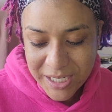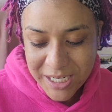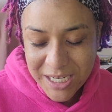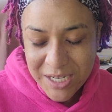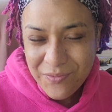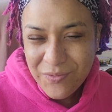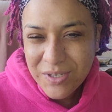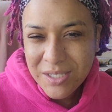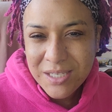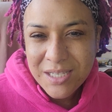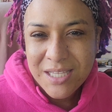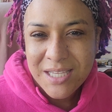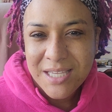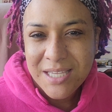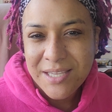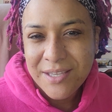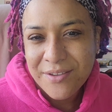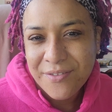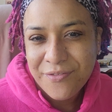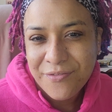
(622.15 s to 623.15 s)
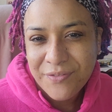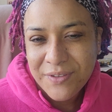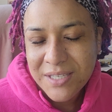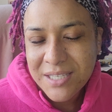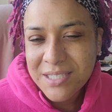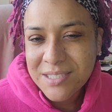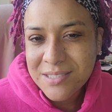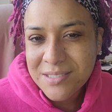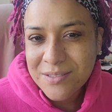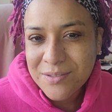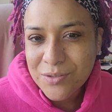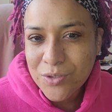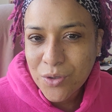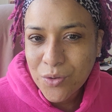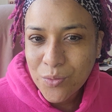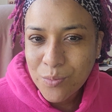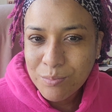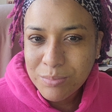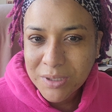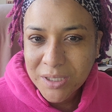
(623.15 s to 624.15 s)
Even if it's
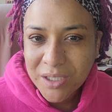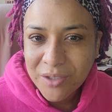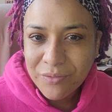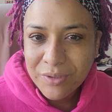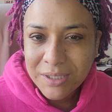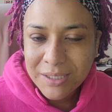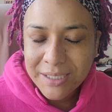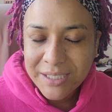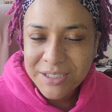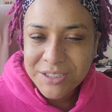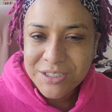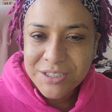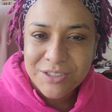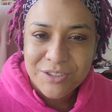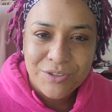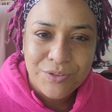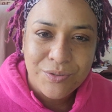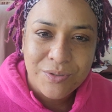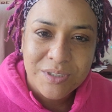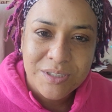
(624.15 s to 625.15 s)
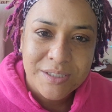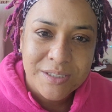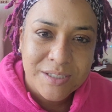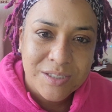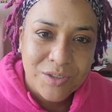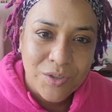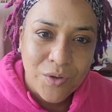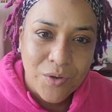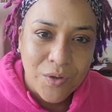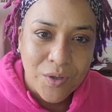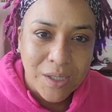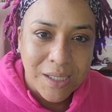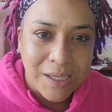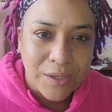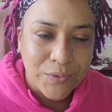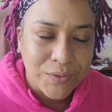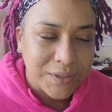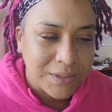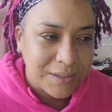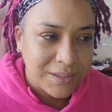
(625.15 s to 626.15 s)
no blood relation, you could just call
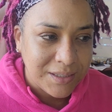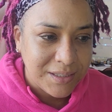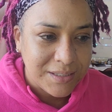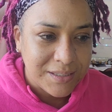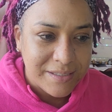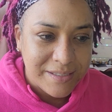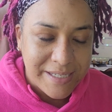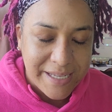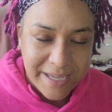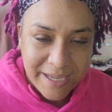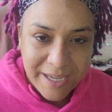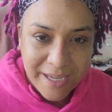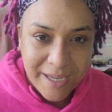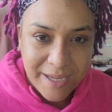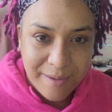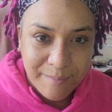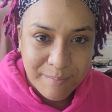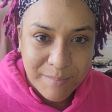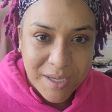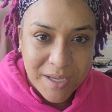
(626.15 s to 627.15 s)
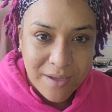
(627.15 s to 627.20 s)
out the name